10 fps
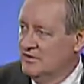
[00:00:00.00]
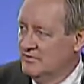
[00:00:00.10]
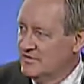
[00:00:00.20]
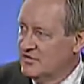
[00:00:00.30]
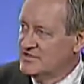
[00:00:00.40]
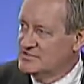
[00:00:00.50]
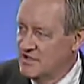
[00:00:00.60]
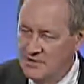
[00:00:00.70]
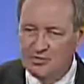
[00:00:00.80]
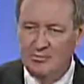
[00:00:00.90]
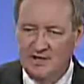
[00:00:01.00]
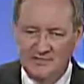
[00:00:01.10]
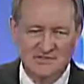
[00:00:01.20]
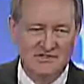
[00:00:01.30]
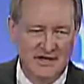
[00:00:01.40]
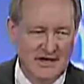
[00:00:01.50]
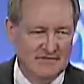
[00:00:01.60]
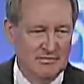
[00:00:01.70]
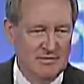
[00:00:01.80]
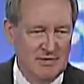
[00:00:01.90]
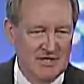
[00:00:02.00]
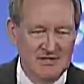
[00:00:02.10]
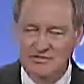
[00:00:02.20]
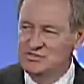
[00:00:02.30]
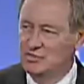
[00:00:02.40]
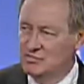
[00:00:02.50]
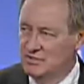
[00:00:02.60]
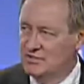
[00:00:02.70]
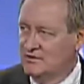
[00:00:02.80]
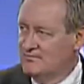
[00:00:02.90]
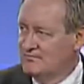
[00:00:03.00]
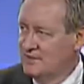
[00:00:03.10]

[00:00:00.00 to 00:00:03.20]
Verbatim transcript: the various compromises that have to be made is so critical.